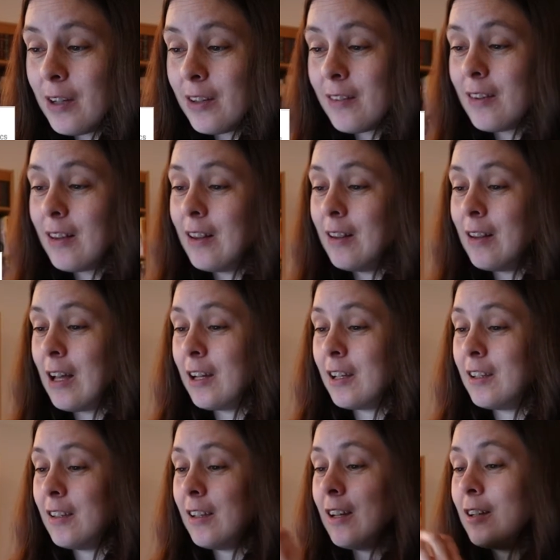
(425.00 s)
but
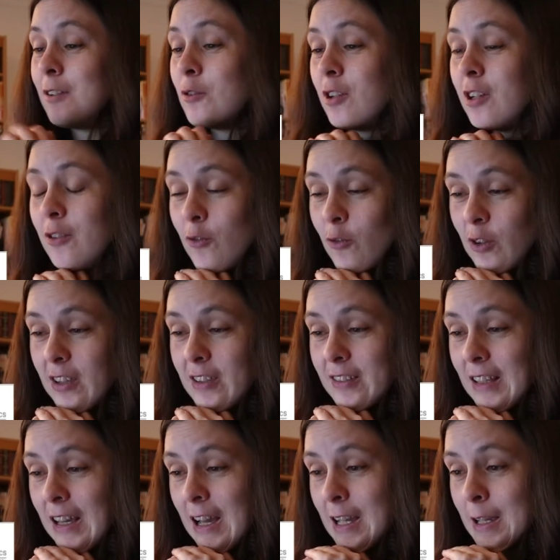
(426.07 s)
according to
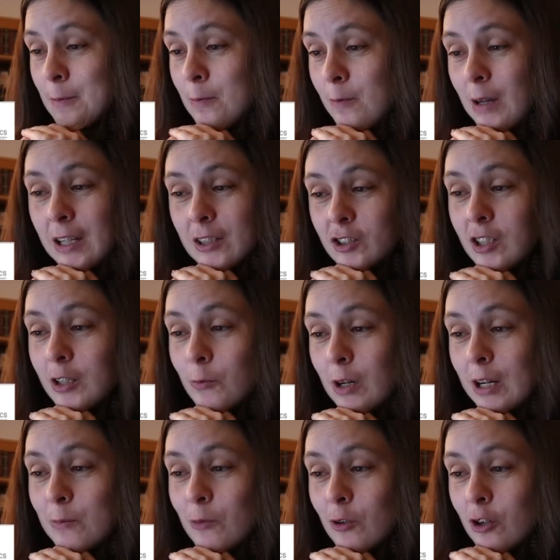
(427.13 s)
this, I'm actually
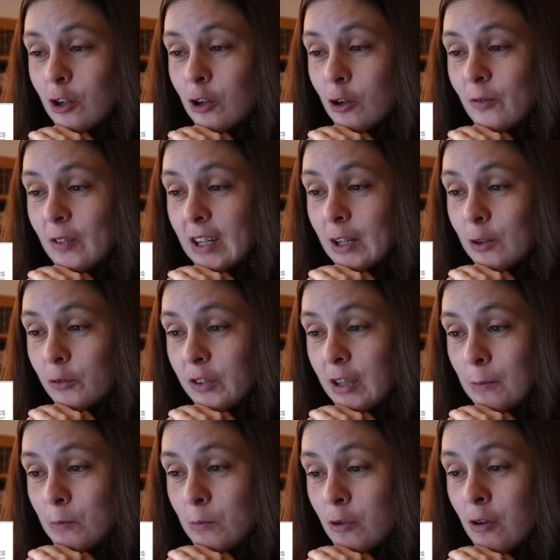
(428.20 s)
way more of a
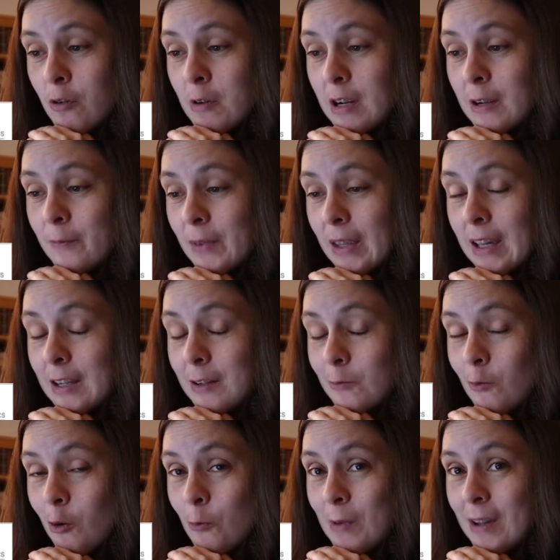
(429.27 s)
contemporary and
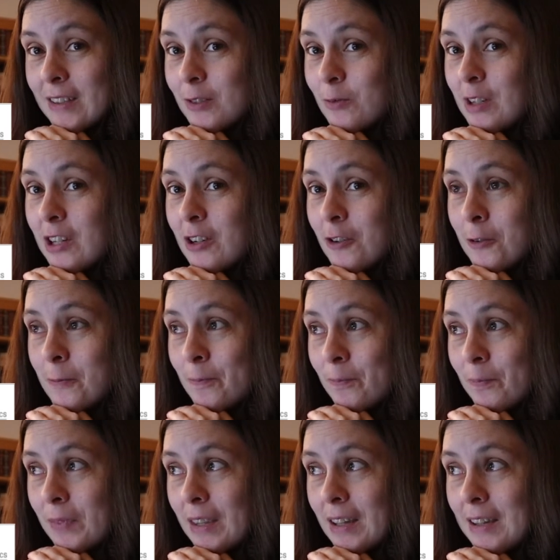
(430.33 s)
romance reader.
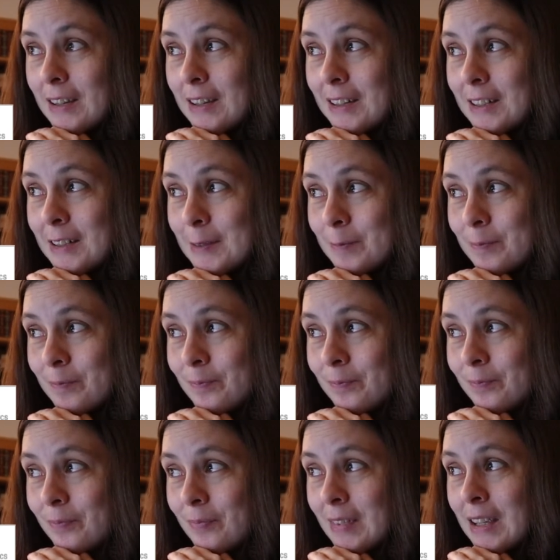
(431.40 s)

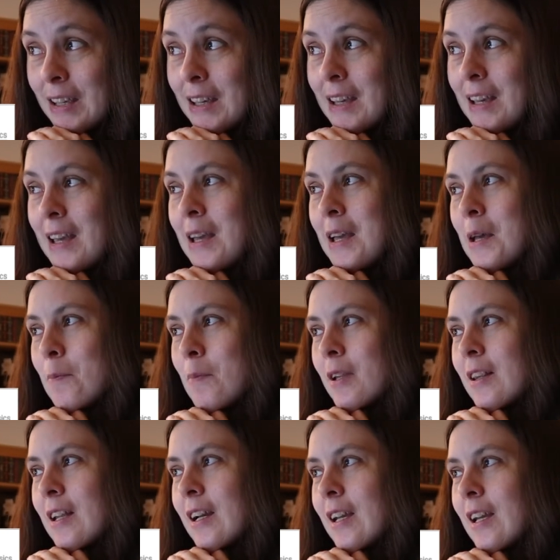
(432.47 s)

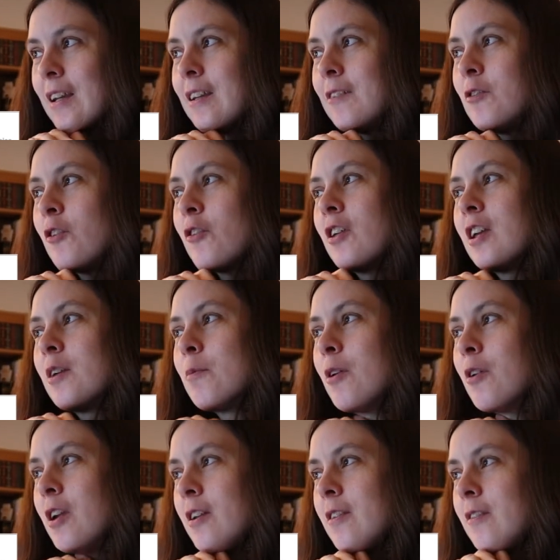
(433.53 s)
But like, if you think
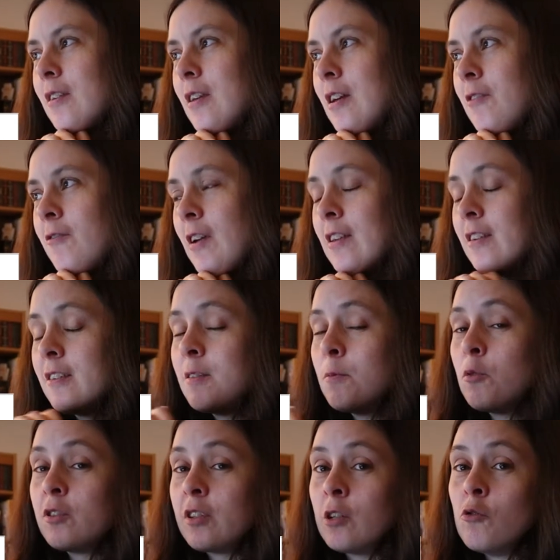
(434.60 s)
about it, fantasy
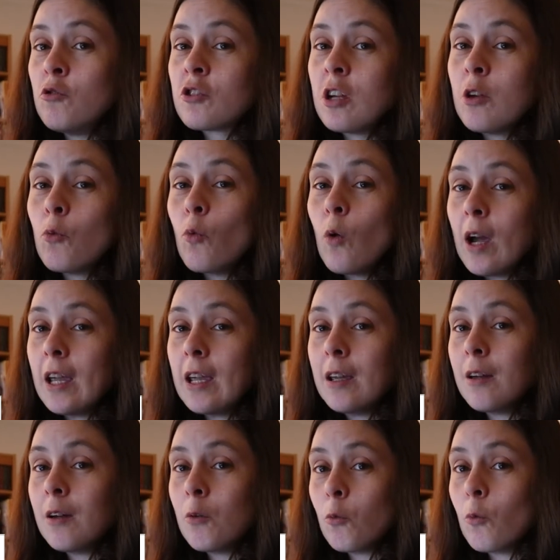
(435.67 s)
books are usually way
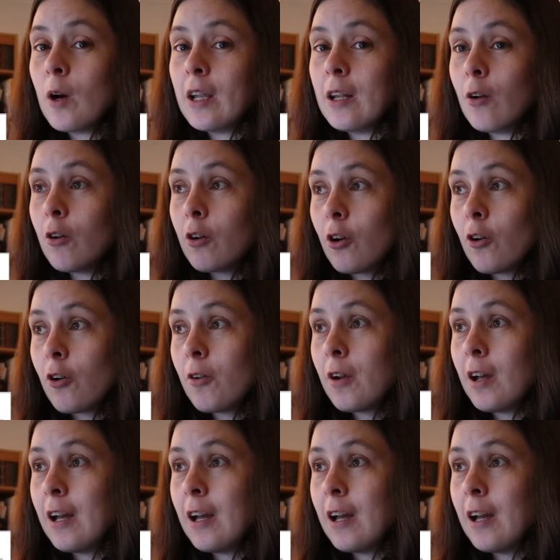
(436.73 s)
longer.